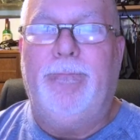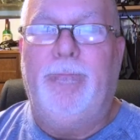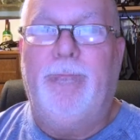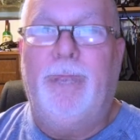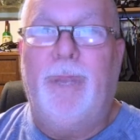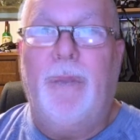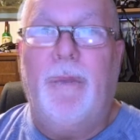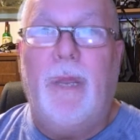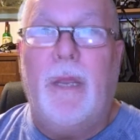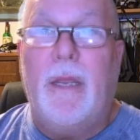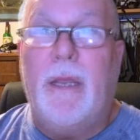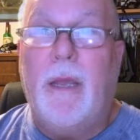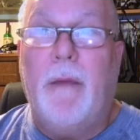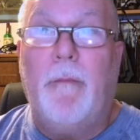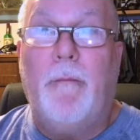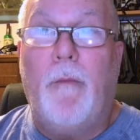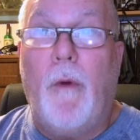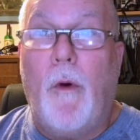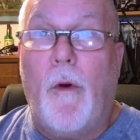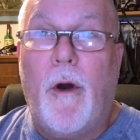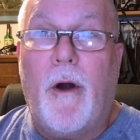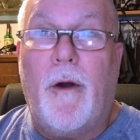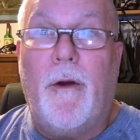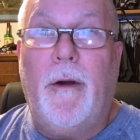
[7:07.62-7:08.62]
You can get
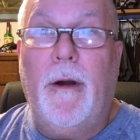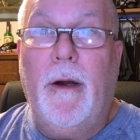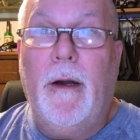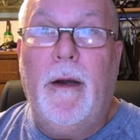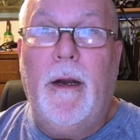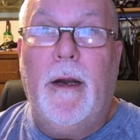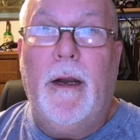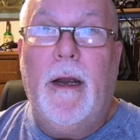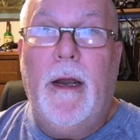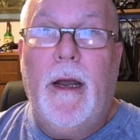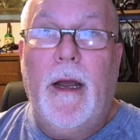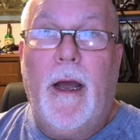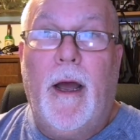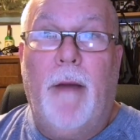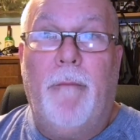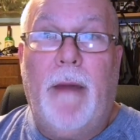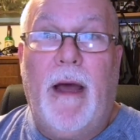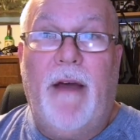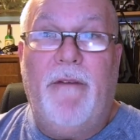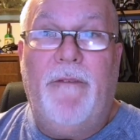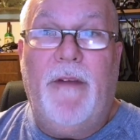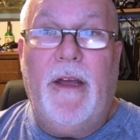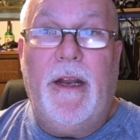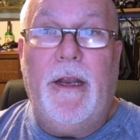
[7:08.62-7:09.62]
more of
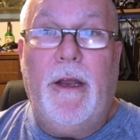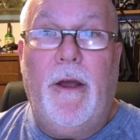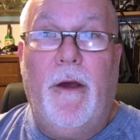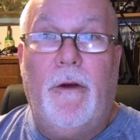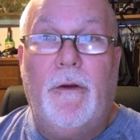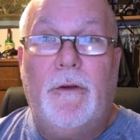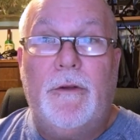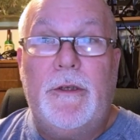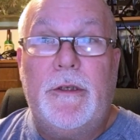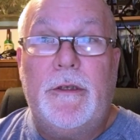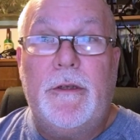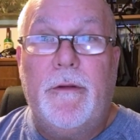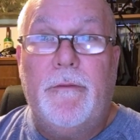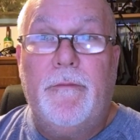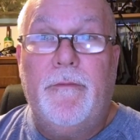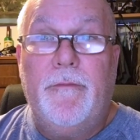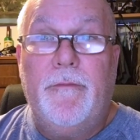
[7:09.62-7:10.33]
my videos.